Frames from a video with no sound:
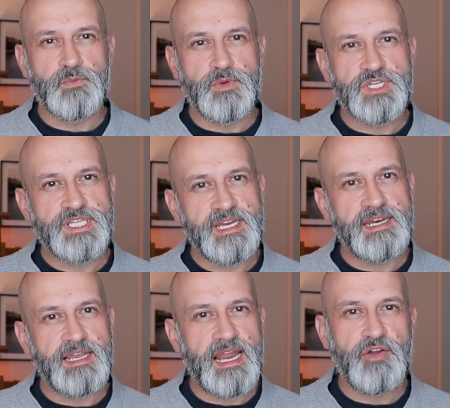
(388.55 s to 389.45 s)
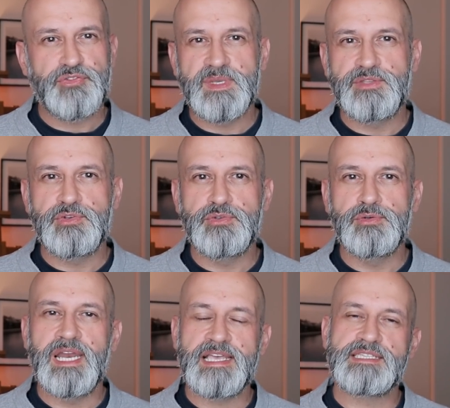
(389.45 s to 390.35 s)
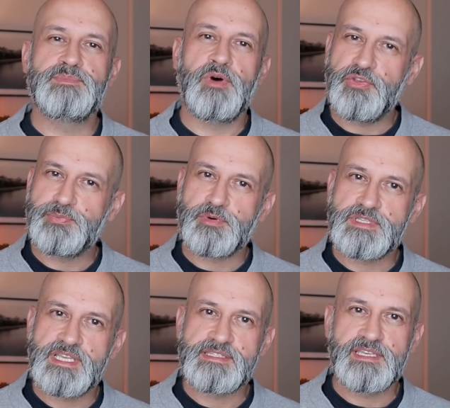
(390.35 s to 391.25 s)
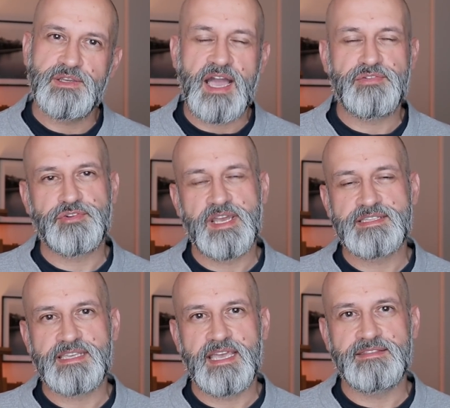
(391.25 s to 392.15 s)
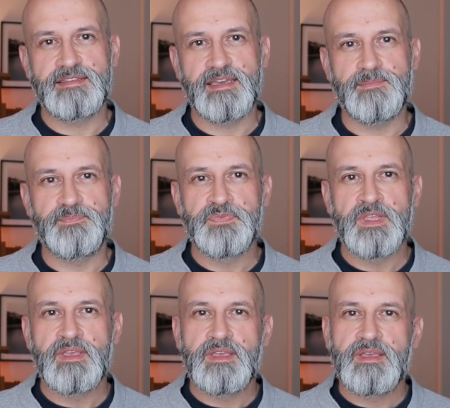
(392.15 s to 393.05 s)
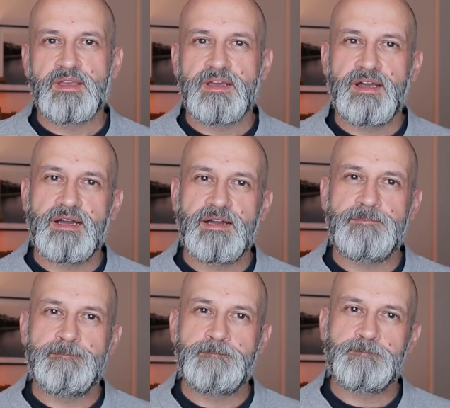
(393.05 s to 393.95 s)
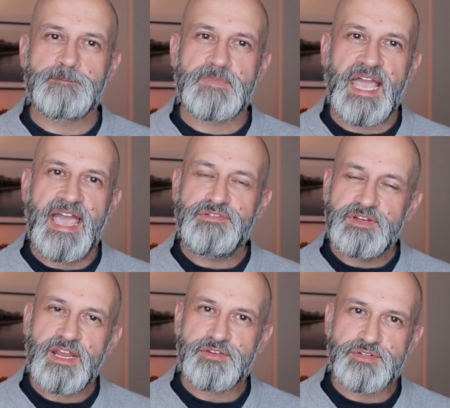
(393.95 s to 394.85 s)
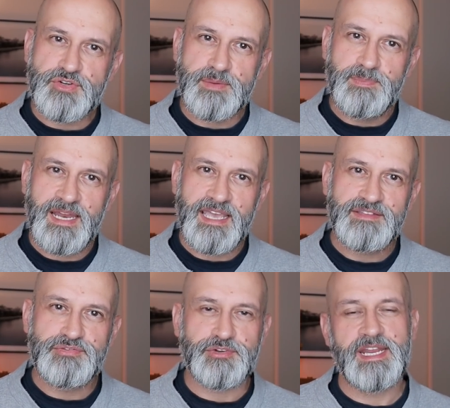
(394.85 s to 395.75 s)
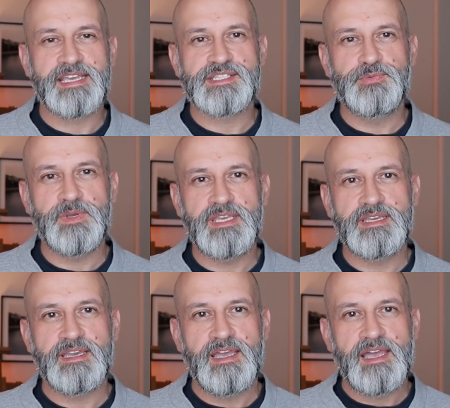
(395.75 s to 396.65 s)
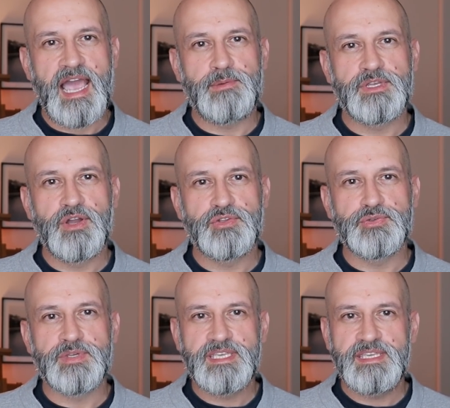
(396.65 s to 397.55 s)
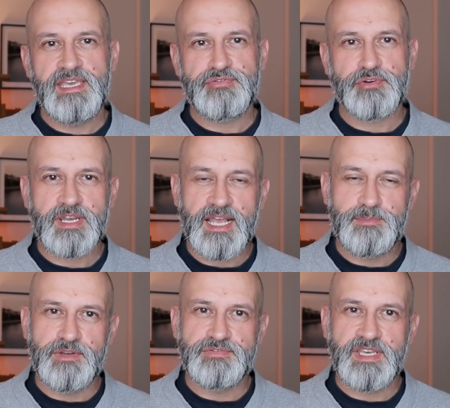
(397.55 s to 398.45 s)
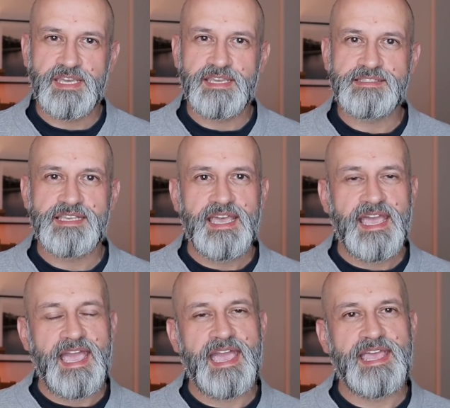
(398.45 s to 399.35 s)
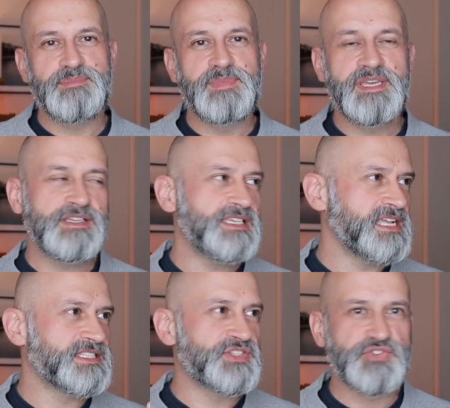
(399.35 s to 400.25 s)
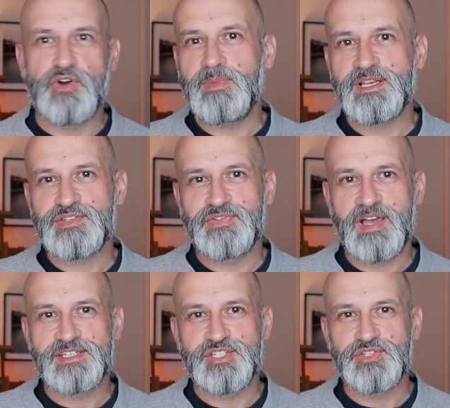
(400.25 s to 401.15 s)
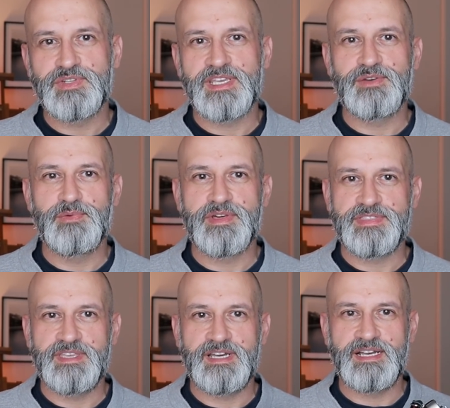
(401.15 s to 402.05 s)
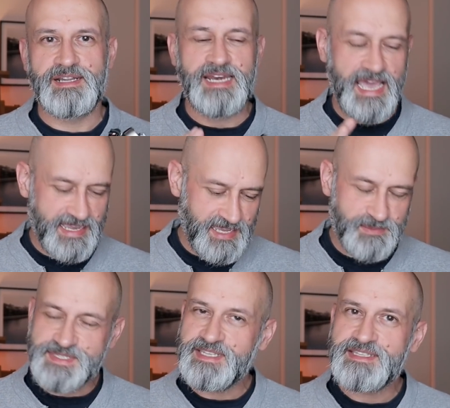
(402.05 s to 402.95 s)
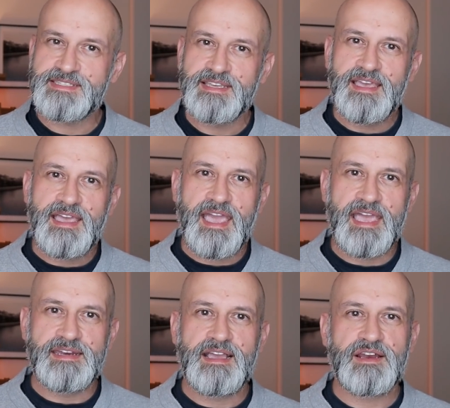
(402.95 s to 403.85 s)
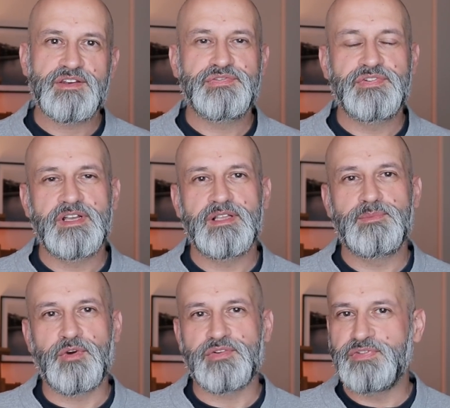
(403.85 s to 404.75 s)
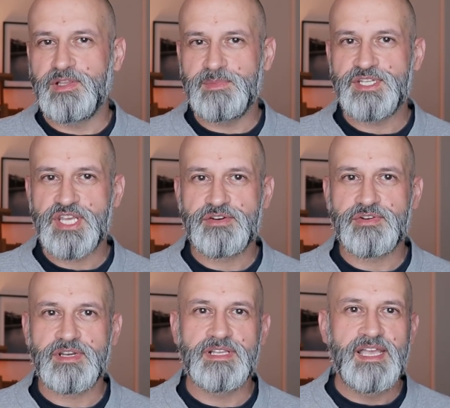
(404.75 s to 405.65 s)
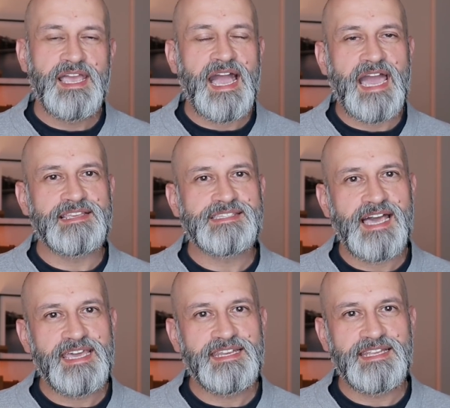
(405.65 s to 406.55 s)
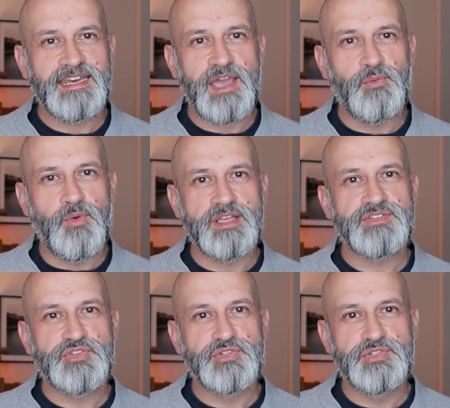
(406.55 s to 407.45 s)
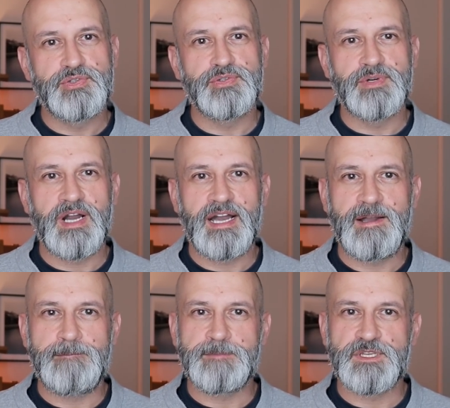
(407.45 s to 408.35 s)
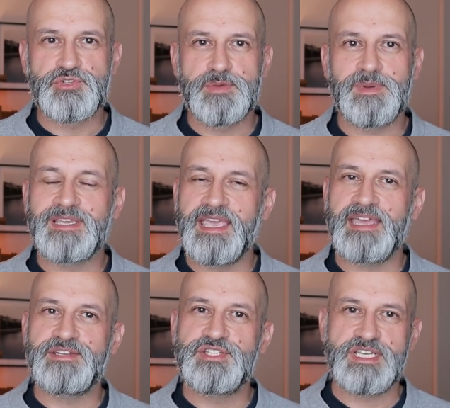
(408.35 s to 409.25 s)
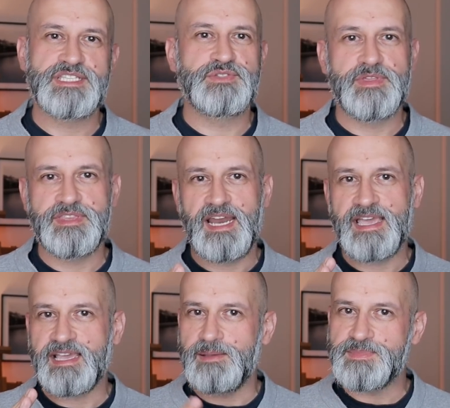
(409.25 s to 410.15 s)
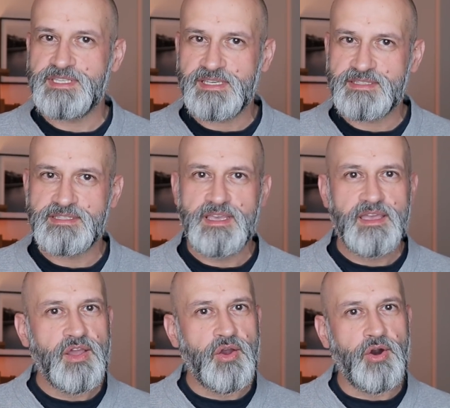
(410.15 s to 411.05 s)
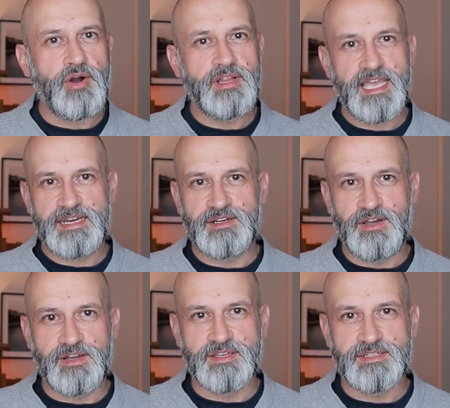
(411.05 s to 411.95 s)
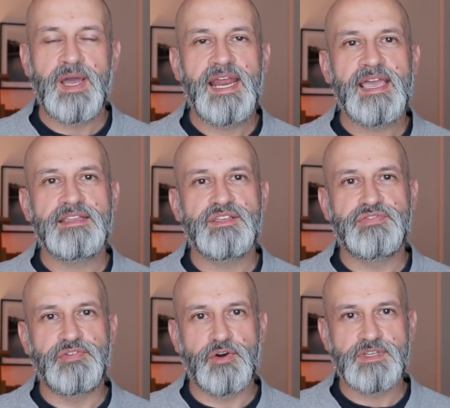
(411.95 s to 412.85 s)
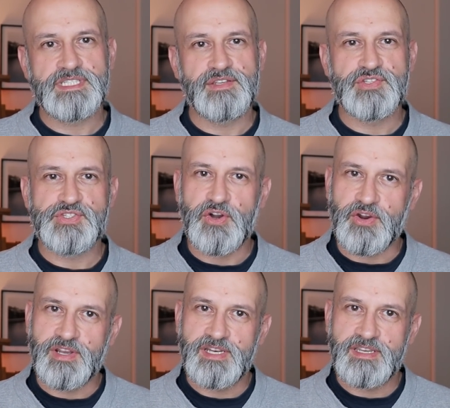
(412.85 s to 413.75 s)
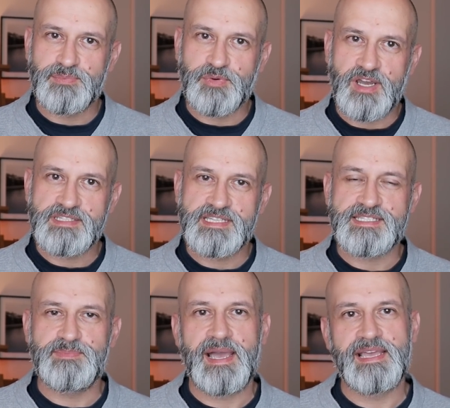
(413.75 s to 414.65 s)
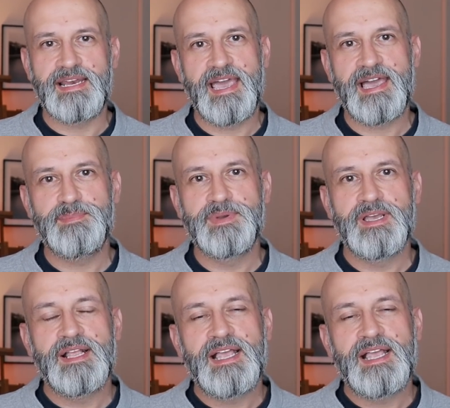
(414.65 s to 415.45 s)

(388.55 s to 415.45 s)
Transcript: which then allows me to do less post-processing after I scan them. I have another trip planned for next week. I will go to Kiev for a couple of days, and because I had so much fun shooting with the Leica M6 and color film or film in general, I decided that I want to do the trip again just with the Leica M6, all analog. While I got the photos that you saw earlier processed by a lab,